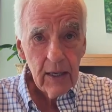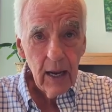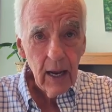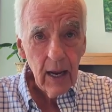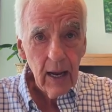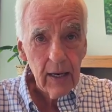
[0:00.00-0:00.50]

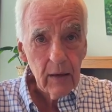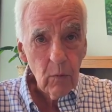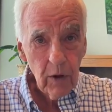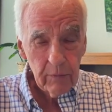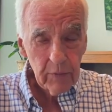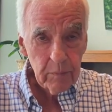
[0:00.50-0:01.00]

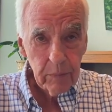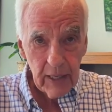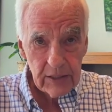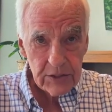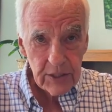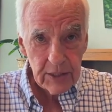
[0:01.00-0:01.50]
Water with
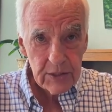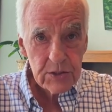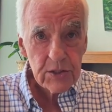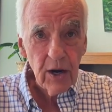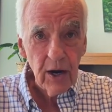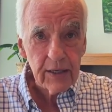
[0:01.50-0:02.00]

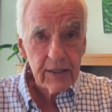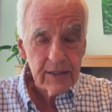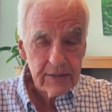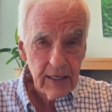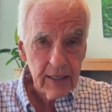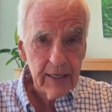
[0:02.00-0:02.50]
Blessings on
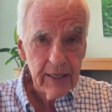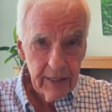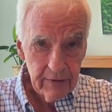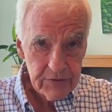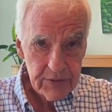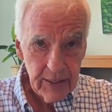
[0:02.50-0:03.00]
Kentucky
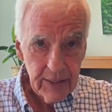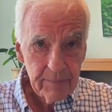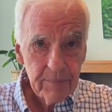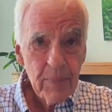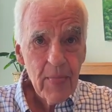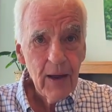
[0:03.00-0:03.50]
Gives Day.
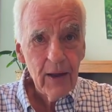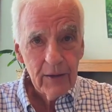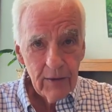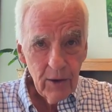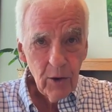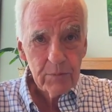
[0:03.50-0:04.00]

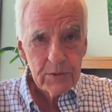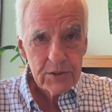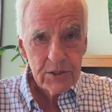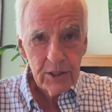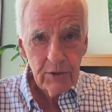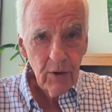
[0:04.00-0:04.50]
Hope to
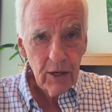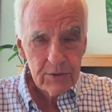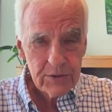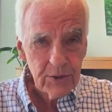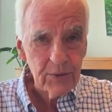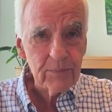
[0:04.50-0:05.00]
see you all
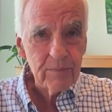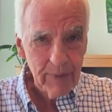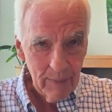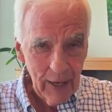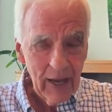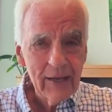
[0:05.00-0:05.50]
soon.
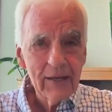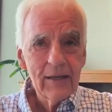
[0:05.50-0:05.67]
Bye-bye.